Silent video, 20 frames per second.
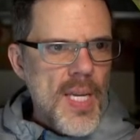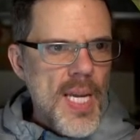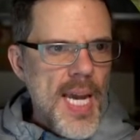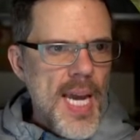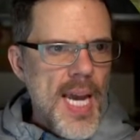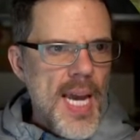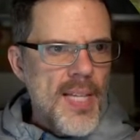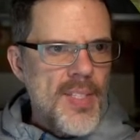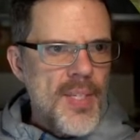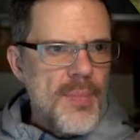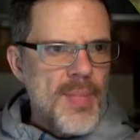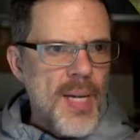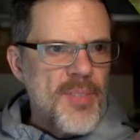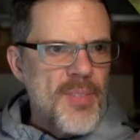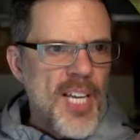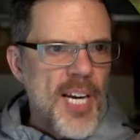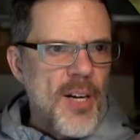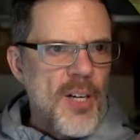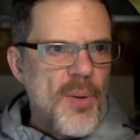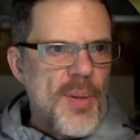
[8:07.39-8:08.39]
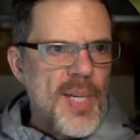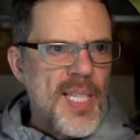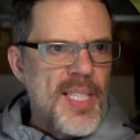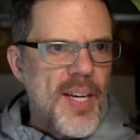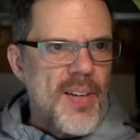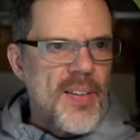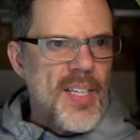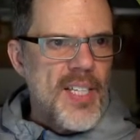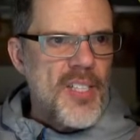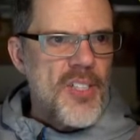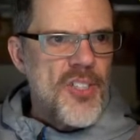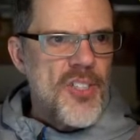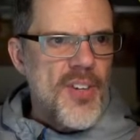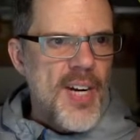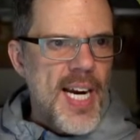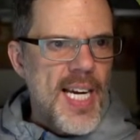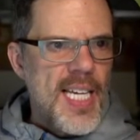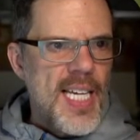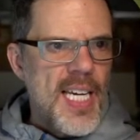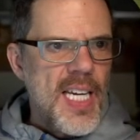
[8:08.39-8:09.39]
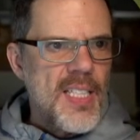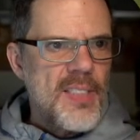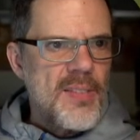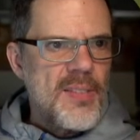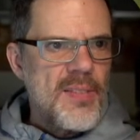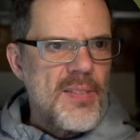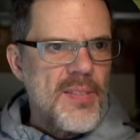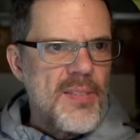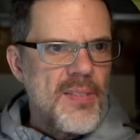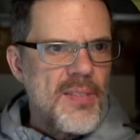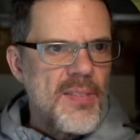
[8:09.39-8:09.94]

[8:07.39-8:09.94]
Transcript: Hey, sometimes they don't go in there. Then you just try again.